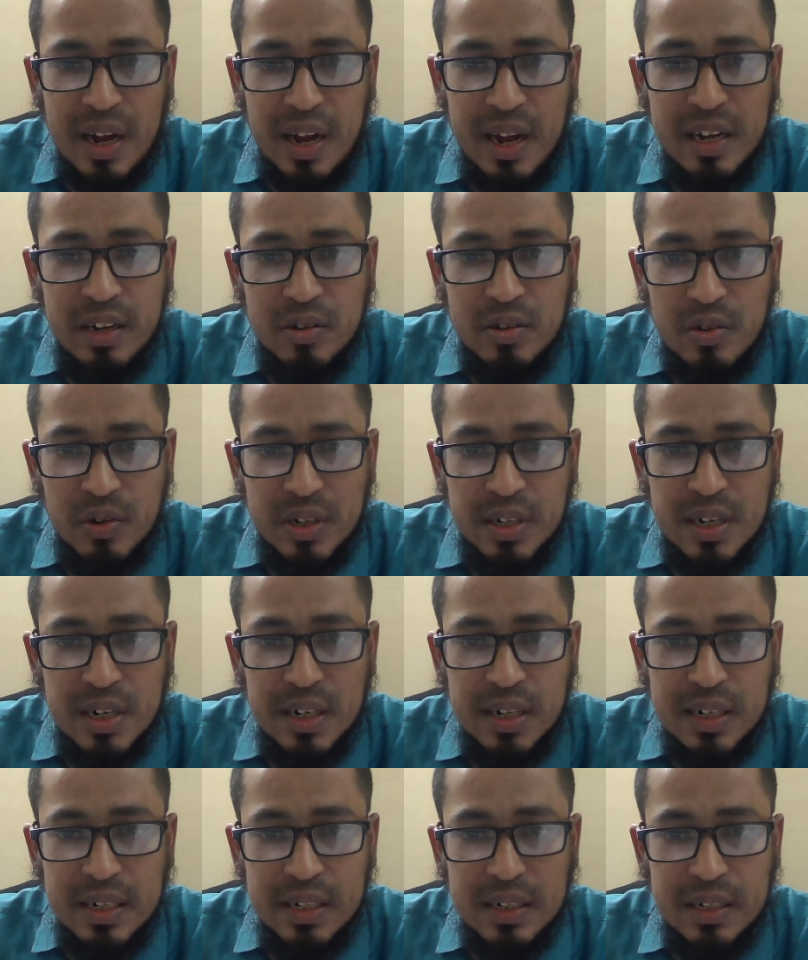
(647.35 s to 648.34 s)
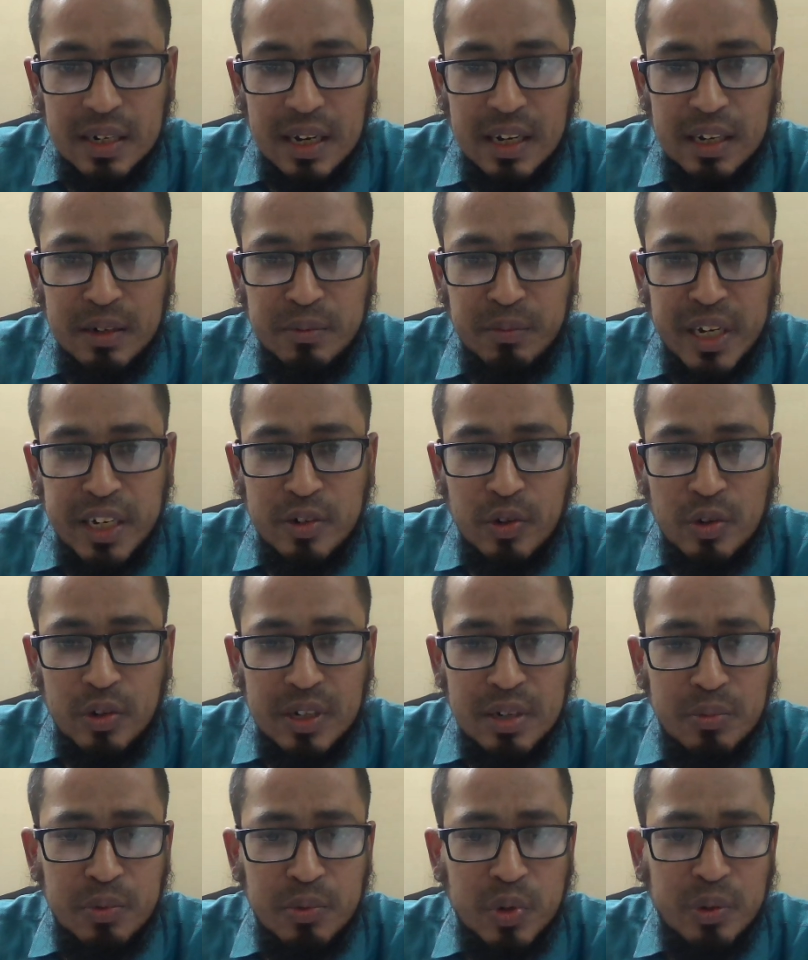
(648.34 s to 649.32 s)
I'll contact, and my
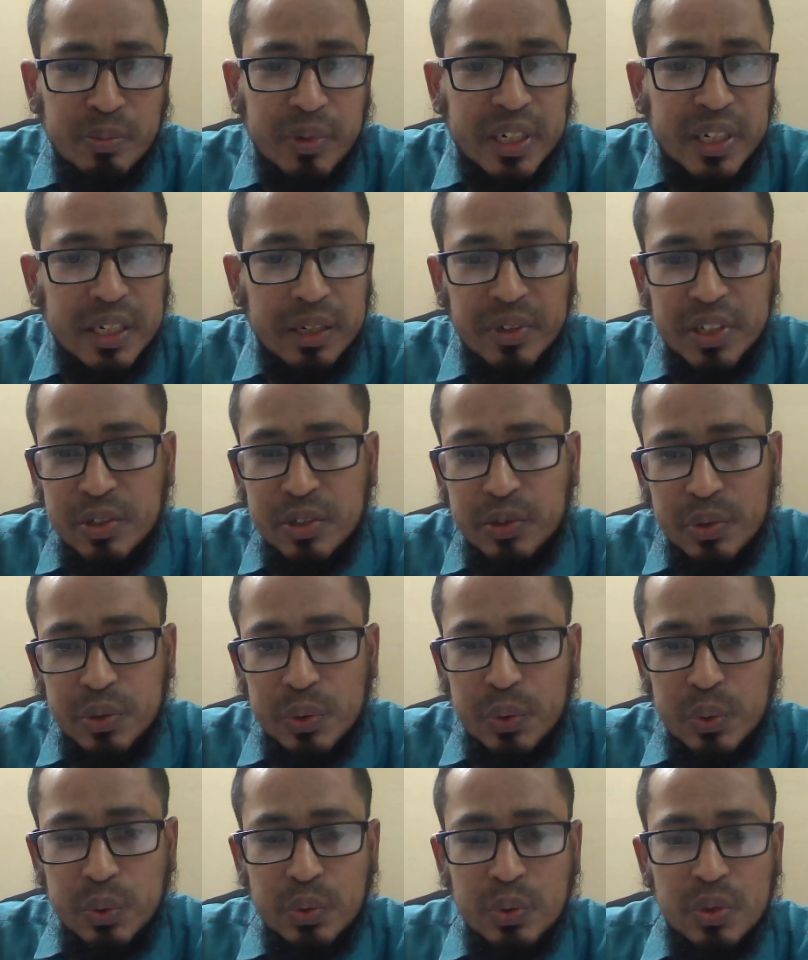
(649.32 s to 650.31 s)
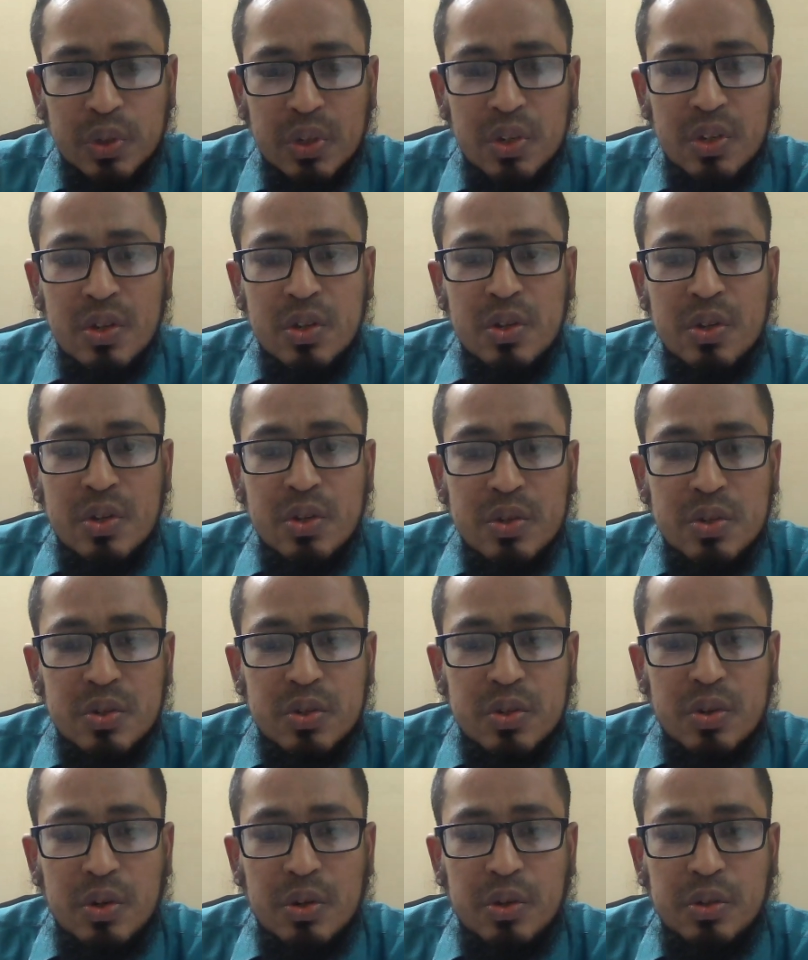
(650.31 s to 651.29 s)
contact will be given to you.
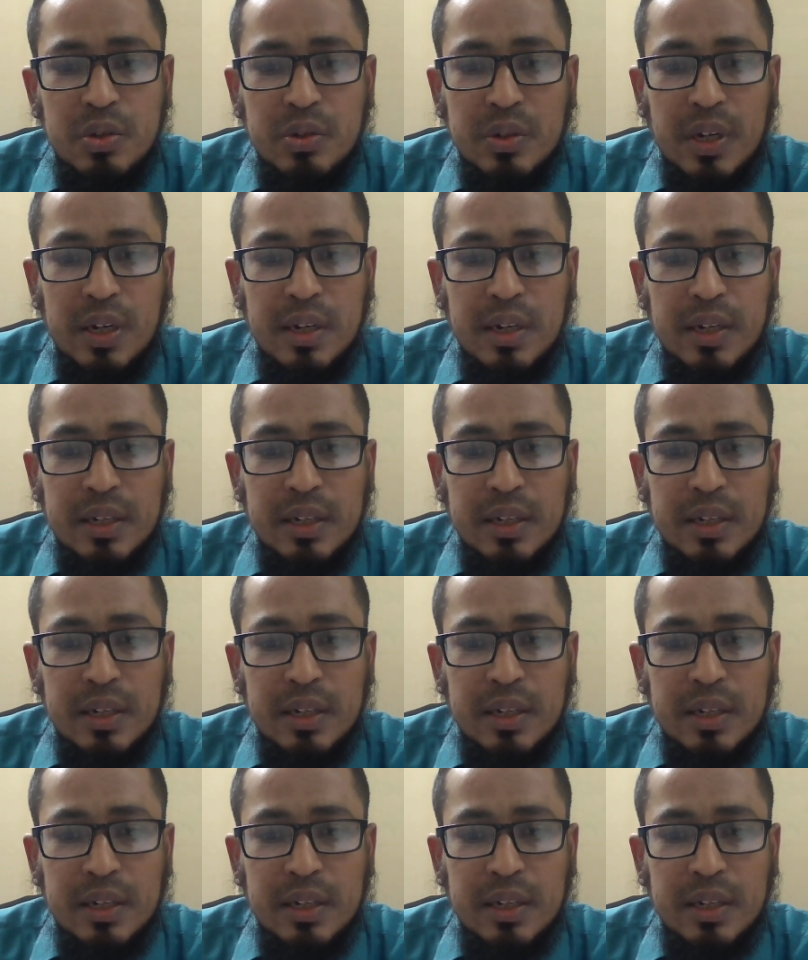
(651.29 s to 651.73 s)
So